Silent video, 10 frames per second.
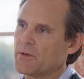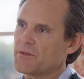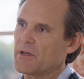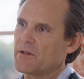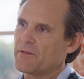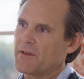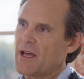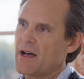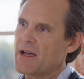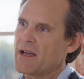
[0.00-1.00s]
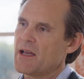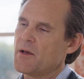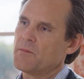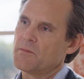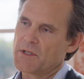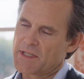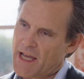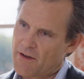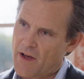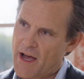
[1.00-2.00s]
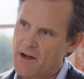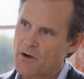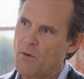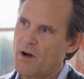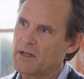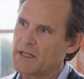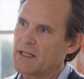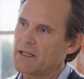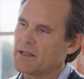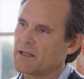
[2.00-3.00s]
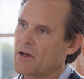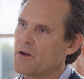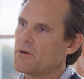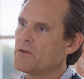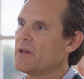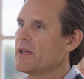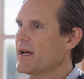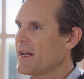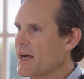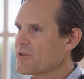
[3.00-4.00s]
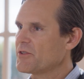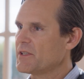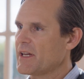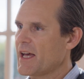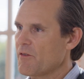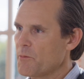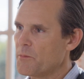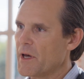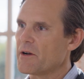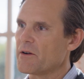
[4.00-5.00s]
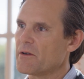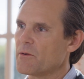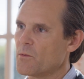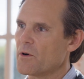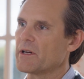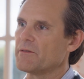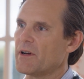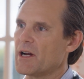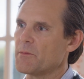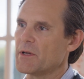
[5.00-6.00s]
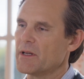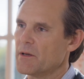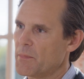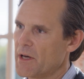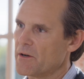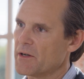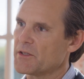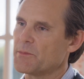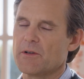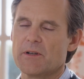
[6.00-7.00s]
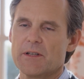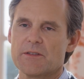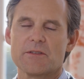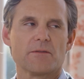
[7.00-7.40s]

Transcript: with generative AI, but to have higher quality, code and actually to have a better work environment, a better experience.